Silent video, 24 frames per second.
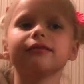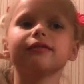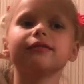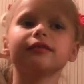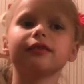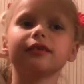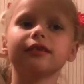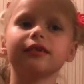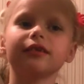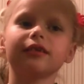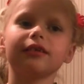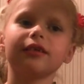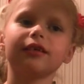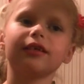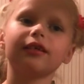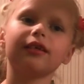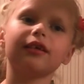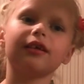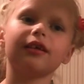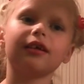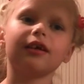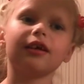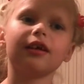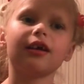Are they a little
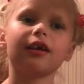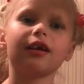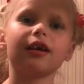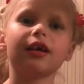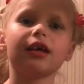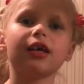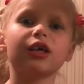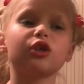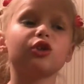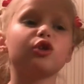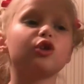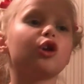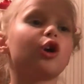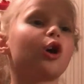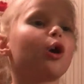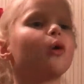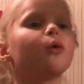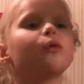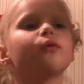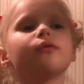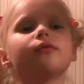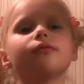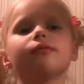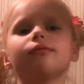scary? No,
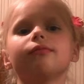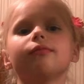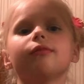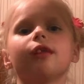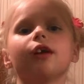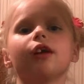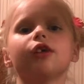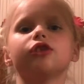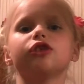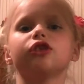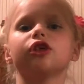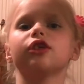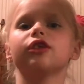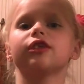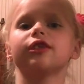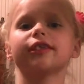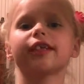they're just